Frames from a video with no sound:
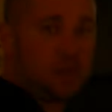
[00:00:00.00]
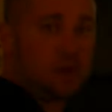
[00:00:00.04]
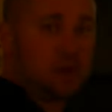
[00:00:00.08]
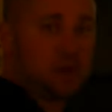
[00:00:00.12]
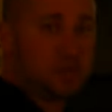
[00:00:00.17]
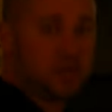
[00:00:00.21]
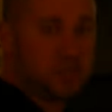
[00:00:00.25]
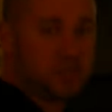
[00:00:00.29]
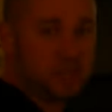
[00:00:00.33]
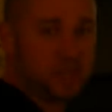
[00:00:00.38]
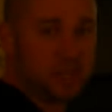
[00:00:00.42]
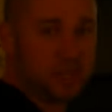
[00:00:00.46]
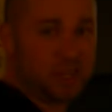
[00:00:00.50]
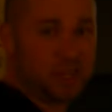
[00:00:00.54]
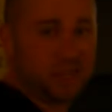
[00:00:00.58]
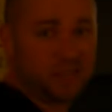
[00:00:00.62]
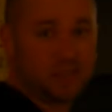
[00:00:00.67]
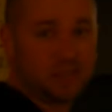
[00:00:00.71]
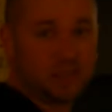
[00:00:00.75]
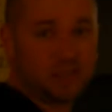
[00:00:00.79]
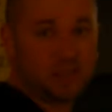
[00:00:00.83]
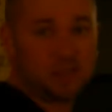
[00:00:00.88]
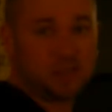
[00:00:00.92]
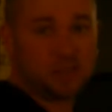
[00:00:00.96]
on the deck,
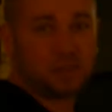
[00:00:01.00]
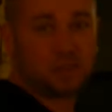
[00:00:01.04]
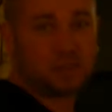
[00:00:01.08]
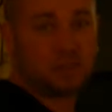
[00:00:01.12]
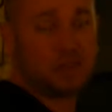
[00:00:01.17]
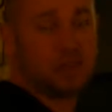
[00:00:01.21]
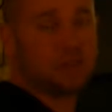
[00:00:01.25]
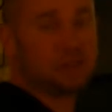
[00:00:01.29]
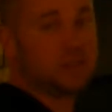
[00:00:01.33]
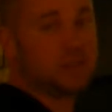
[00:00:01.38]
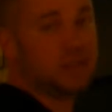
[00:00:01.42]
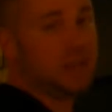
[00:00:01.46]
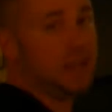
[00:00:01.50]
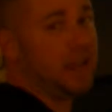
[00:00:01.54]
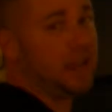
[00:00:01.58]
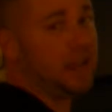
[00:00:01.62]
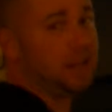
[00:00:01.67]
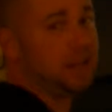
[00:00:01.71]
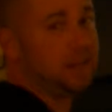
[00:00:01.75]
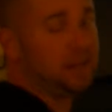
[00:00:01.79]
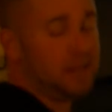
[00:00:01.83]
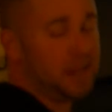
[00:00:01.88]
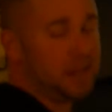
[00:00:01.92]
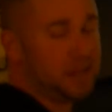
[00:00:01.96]
you have to add
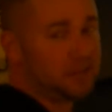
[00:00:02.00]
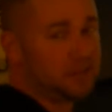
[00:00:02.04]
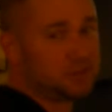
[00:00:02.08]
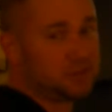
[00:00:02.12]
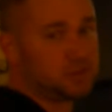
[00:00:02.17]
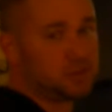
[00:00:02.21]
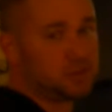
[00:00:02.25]
extra